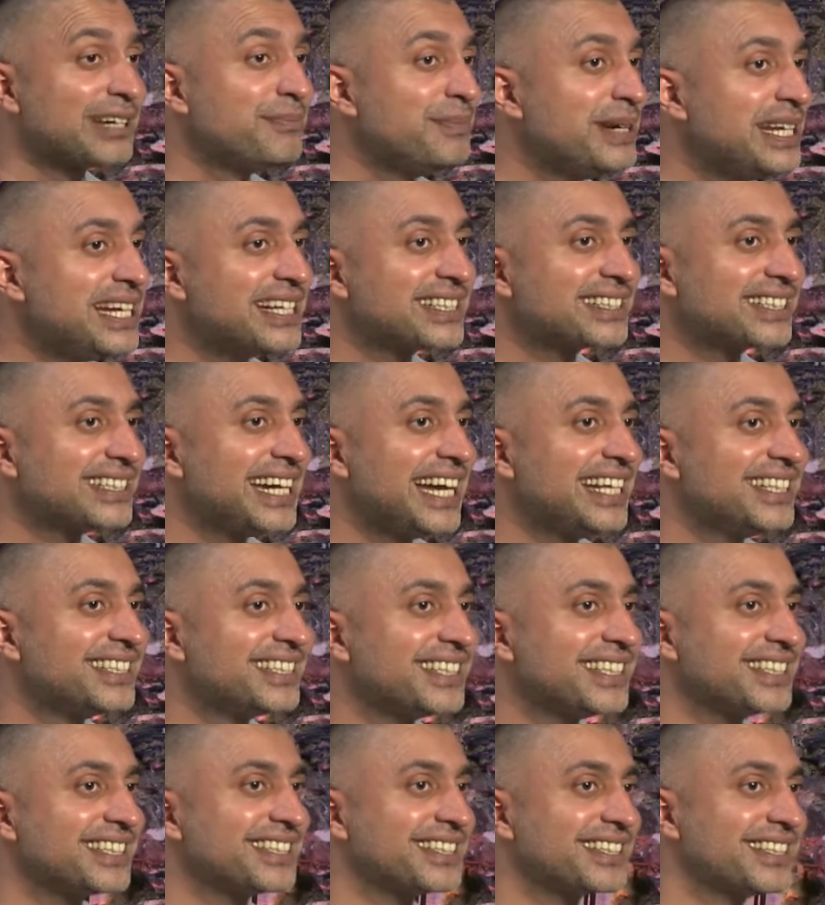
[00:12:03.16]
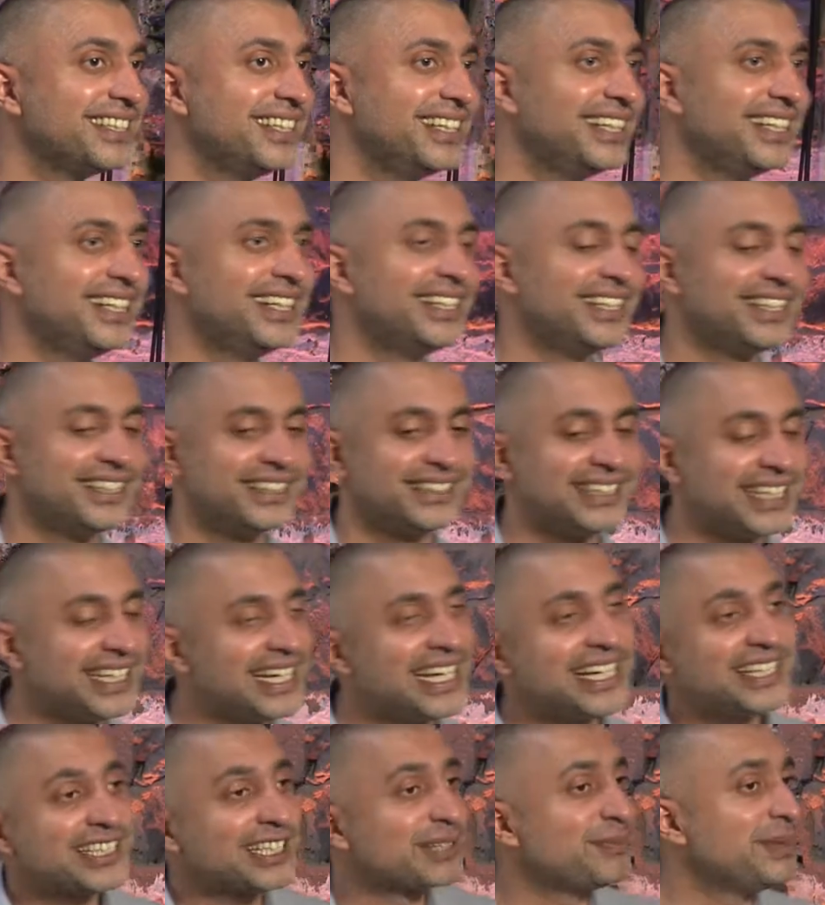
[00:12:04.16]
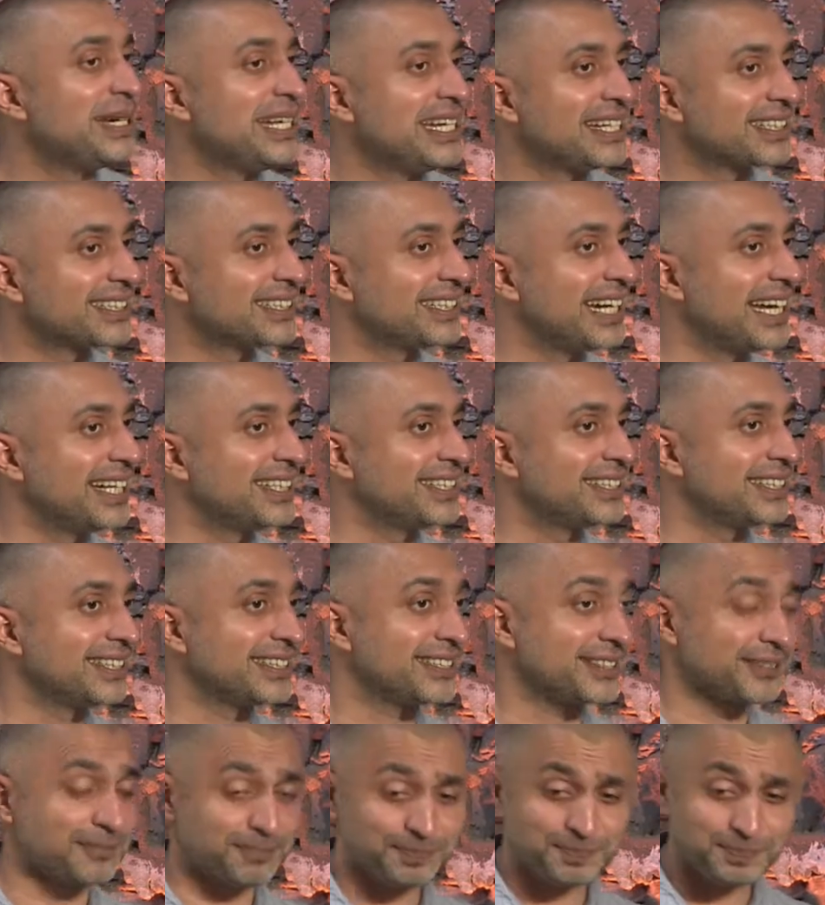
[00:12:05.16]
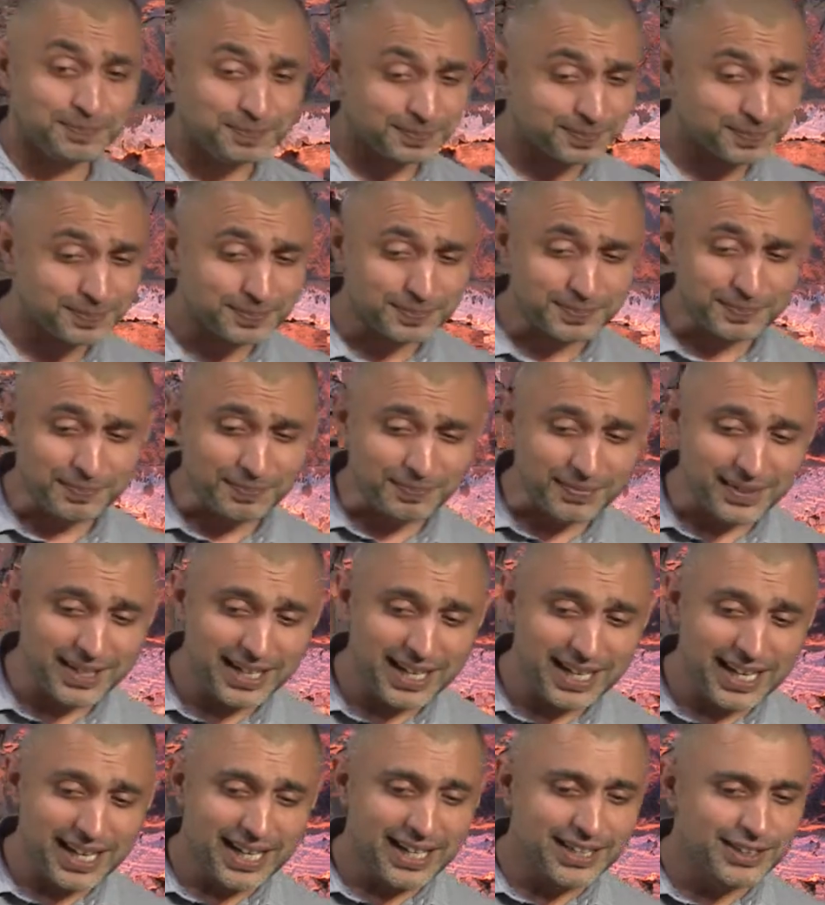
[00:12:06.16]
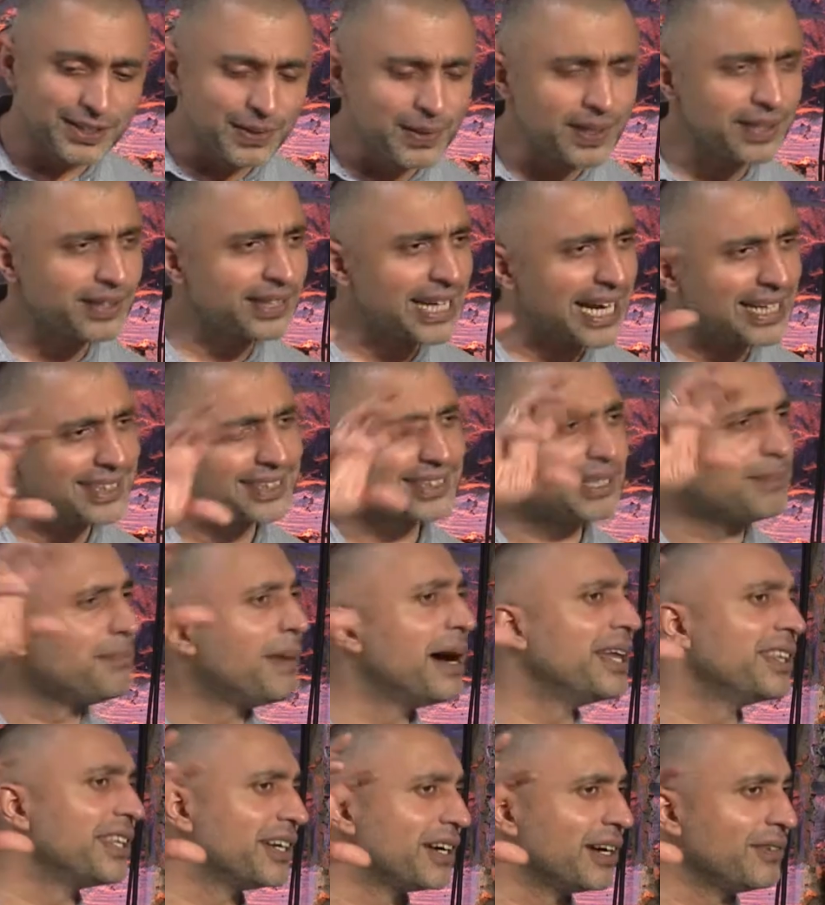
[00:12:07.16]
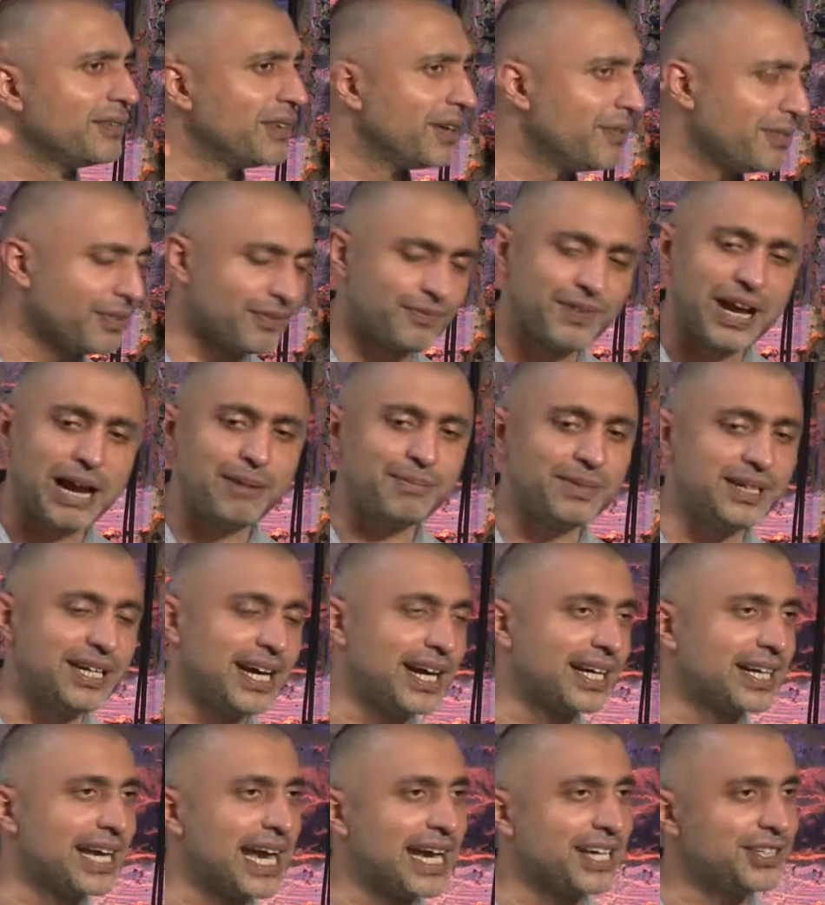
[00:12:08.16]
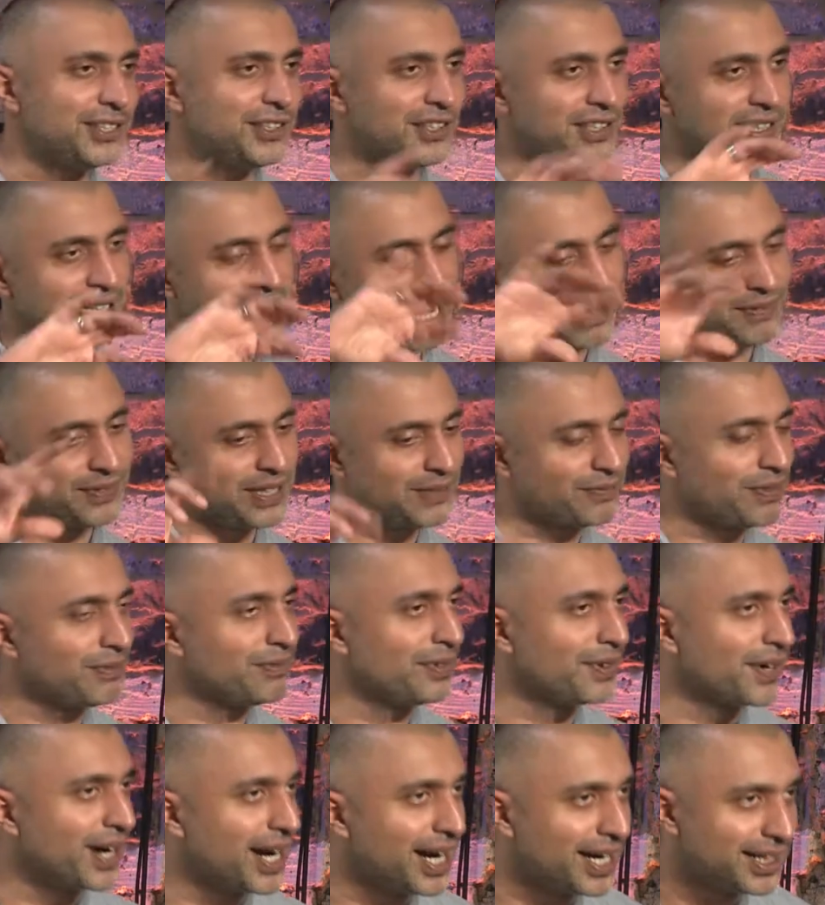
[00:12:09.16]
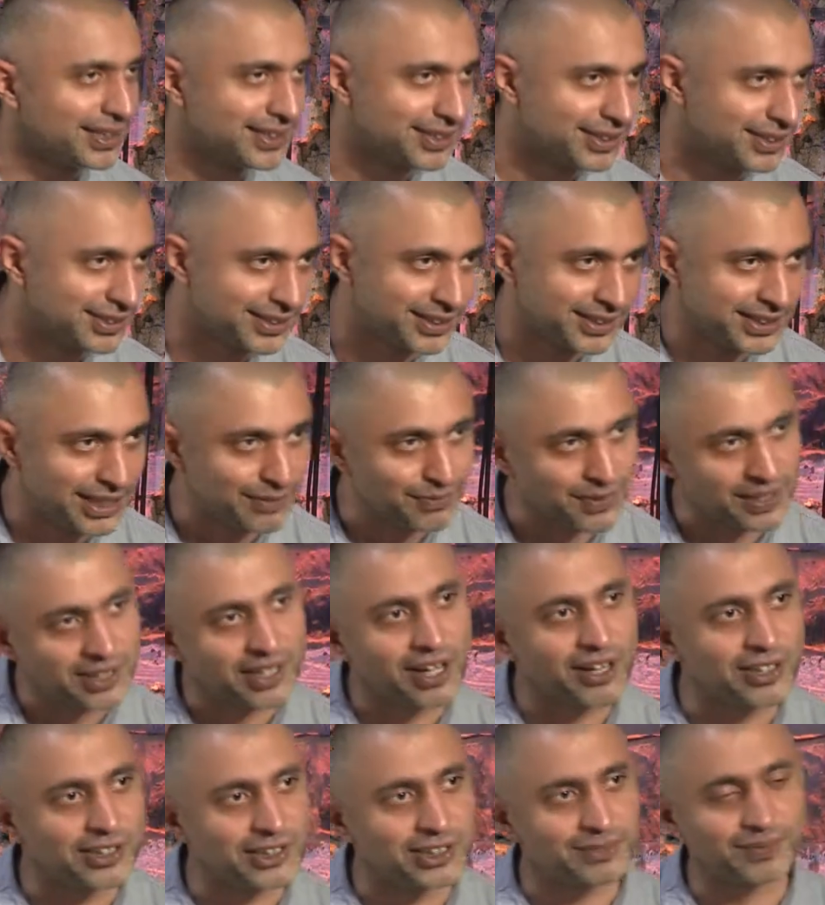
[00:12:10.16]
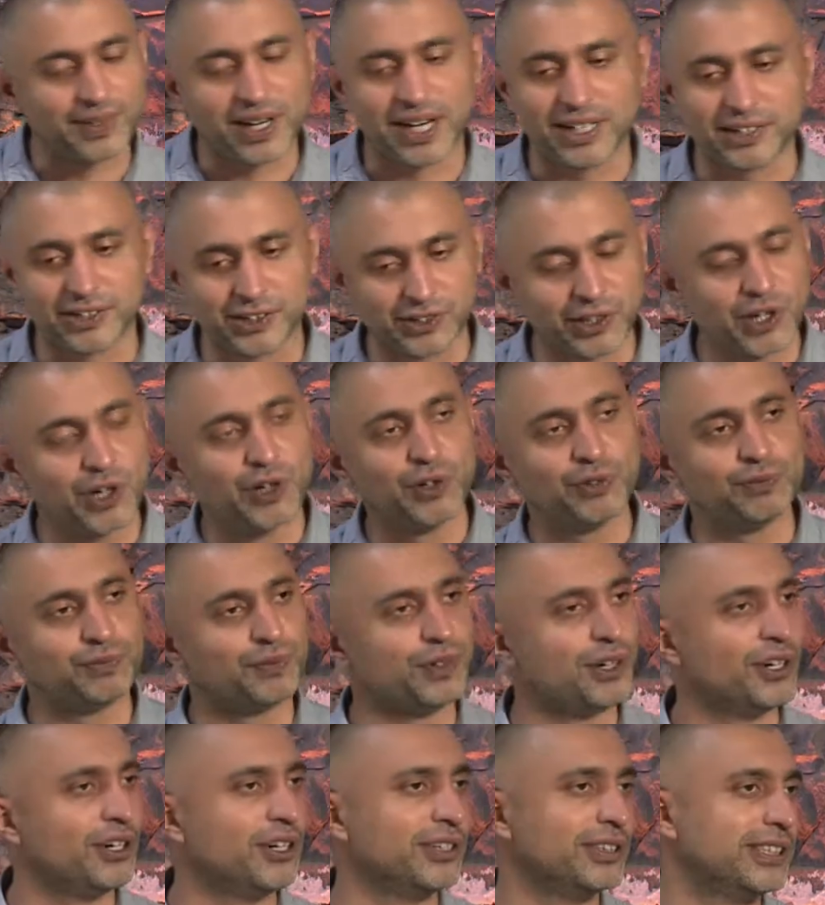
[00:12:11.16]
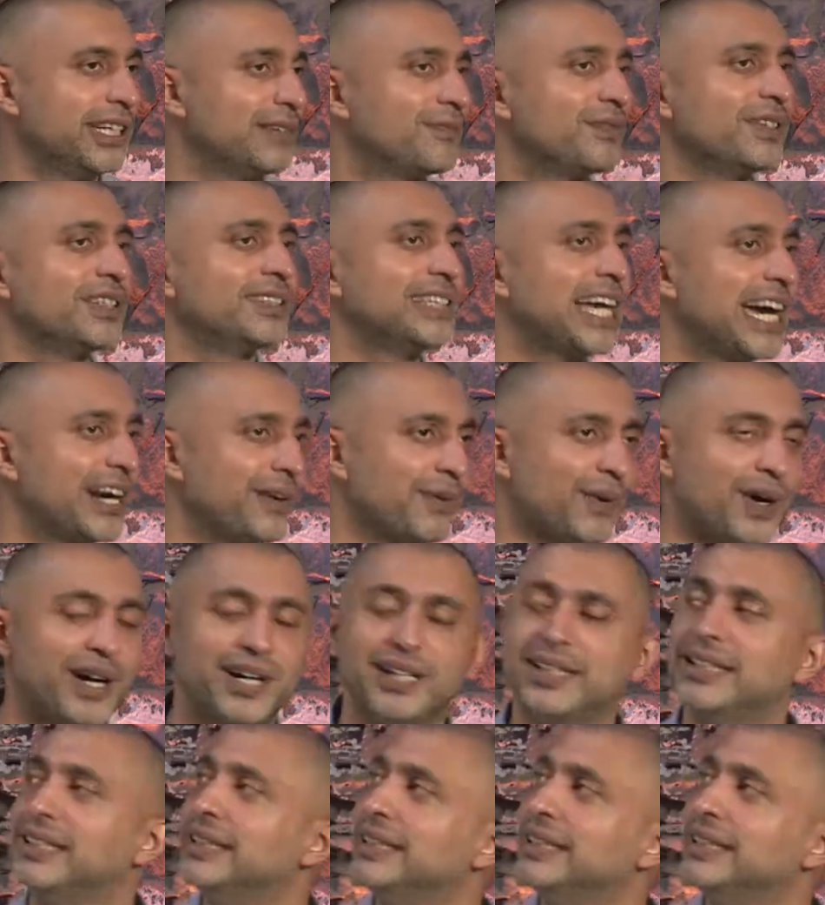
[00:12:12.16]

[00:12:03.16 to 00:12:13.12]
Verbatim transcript: Camellia sinensis. Tea is Camellia sinensis. So that's the mother of the, of the family, I guess. You can have different varietals and different cultivars grown for different terroir.